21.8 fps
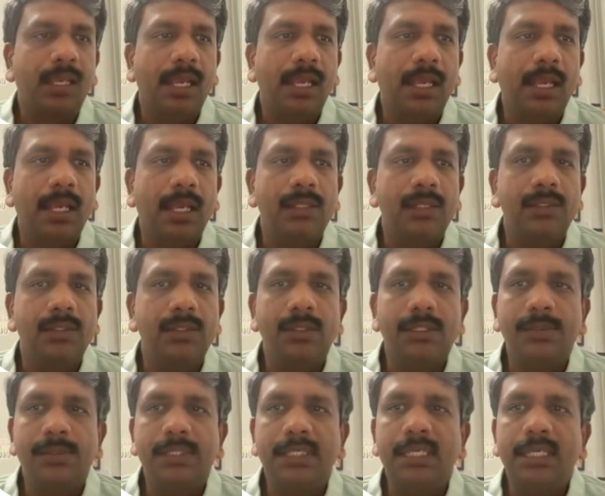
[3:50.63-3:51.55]
So as you
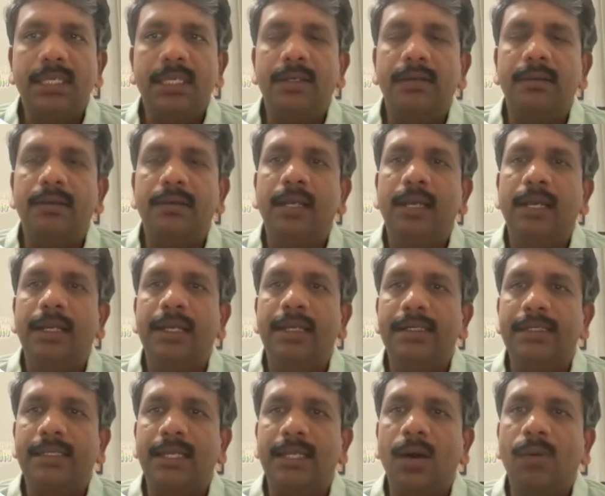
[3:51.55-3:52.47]
see here, let's
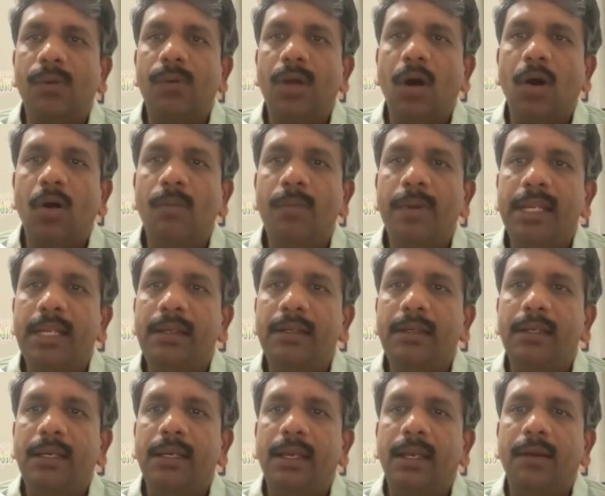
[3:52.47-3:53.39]
count how many
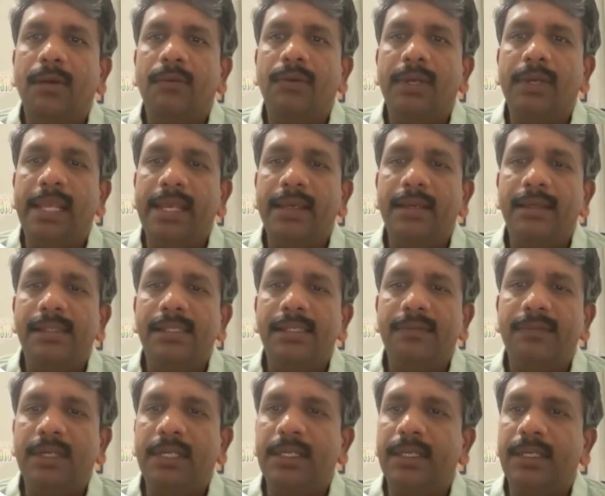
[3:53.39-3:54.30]
layers it
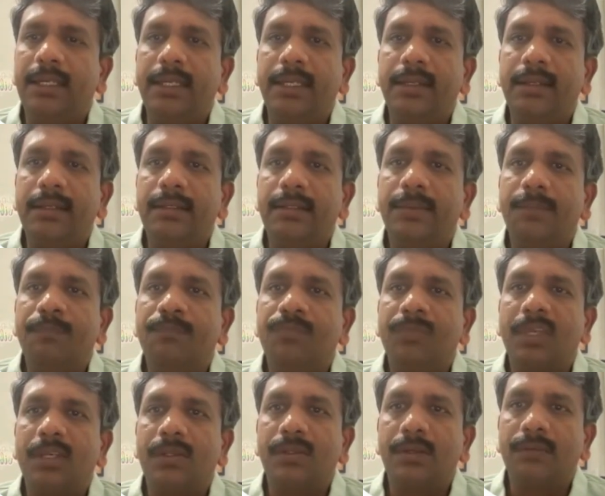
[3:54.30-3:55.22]
will create.
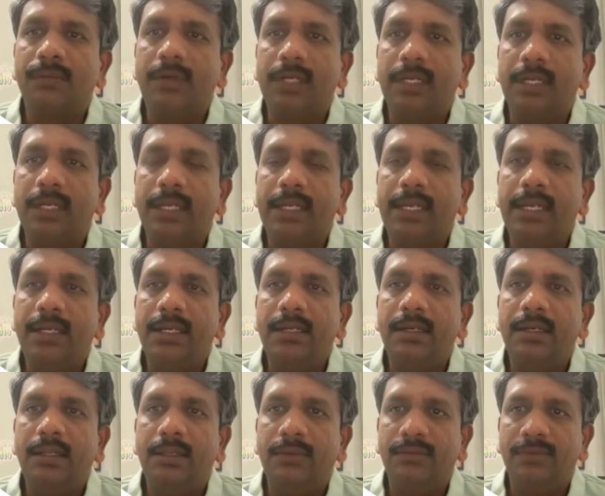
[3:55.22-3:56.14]
So it will create
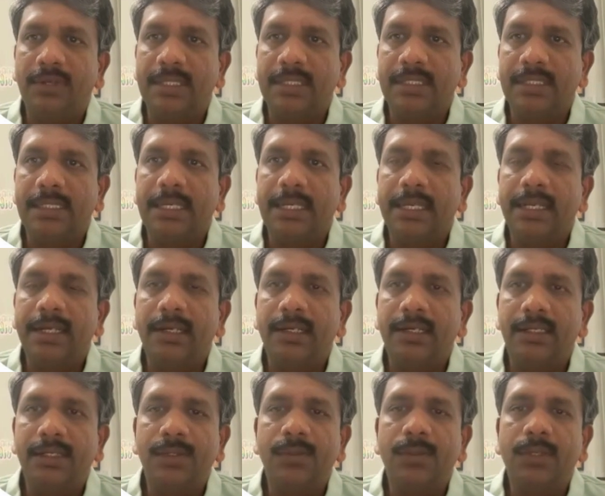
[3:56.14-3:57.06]
the first layer, it
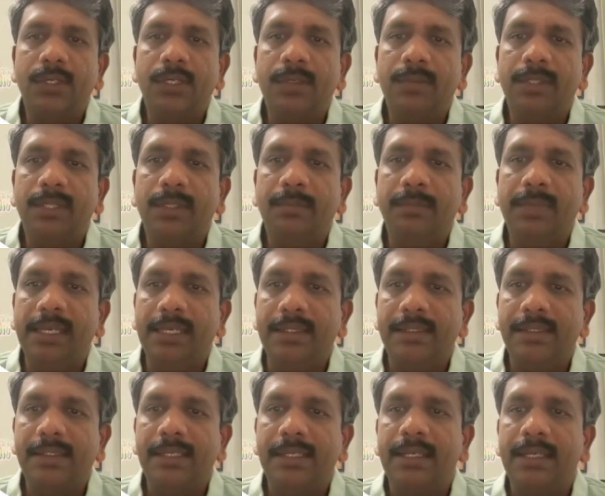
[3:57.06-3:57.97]
is going to be the
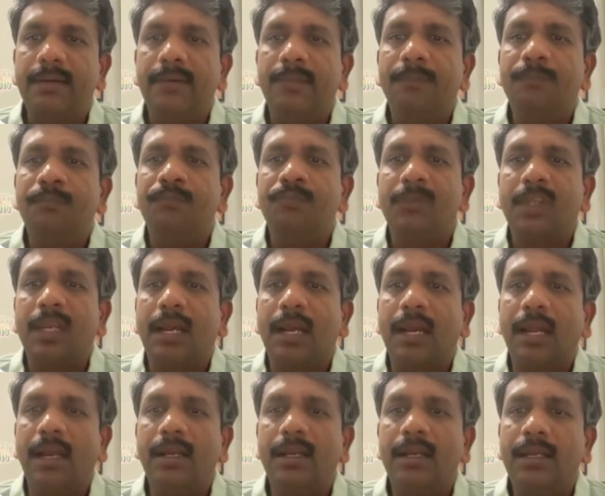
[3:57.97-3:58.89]
base layer,
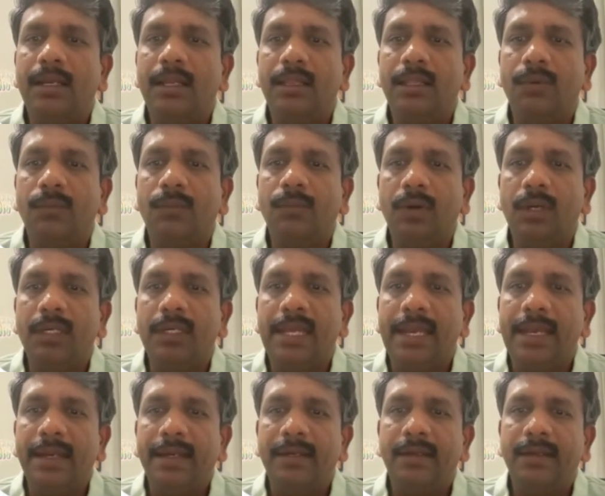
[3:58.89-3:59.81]
and the work
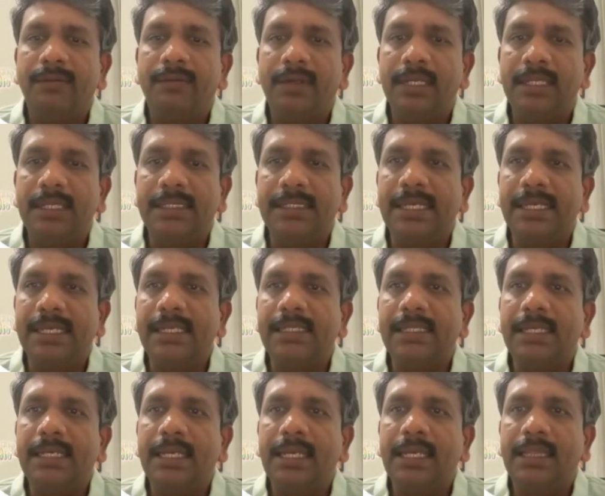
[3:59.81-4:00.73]
directory will set
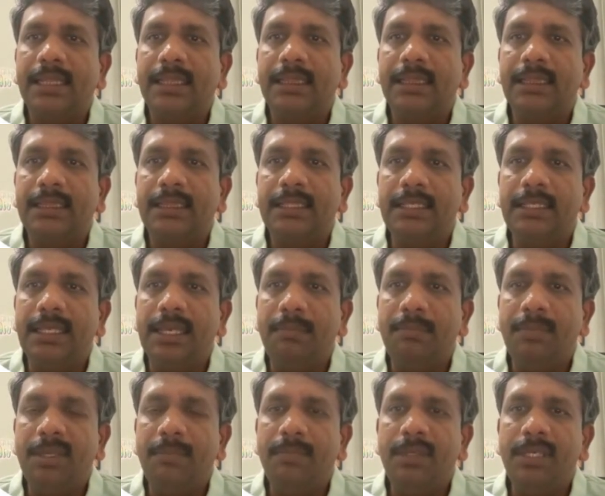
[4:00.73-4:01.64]
the
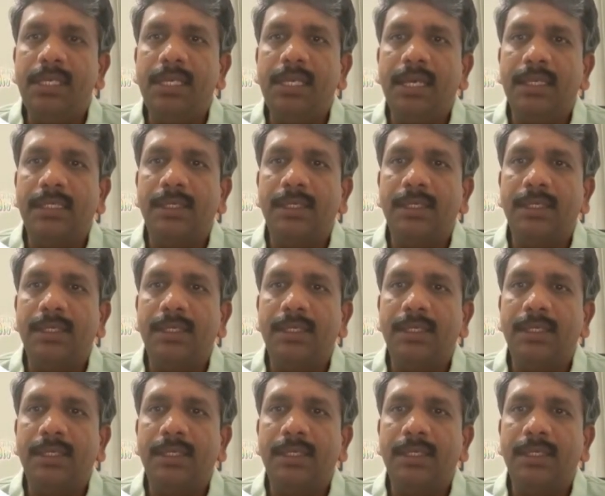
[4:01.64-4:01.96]
app as a